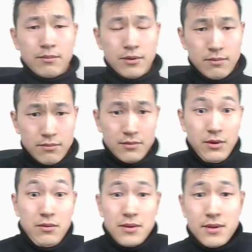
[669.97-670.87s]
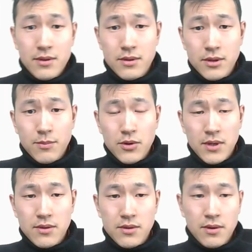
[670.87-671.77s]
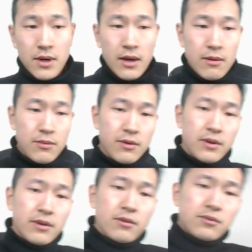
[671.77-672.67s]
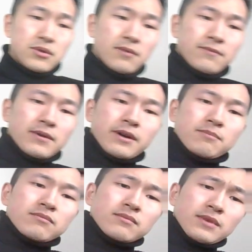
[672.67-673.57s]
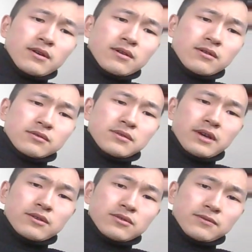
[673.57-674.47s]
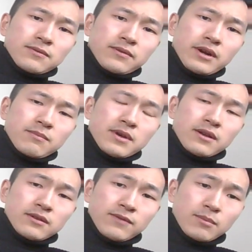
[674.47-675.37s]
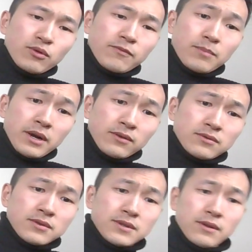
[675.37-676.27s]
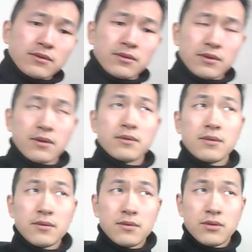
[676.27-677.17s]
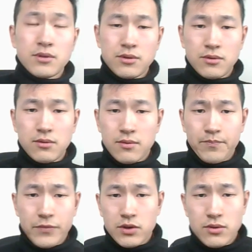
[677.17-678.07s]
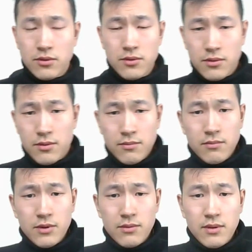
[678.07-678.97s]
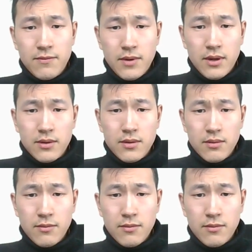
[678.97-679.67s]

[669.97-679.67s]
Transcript: but you know, it's it's a small sensor. But also, if I'm on the edge of the frame and if I move back to the center, I think this studio effect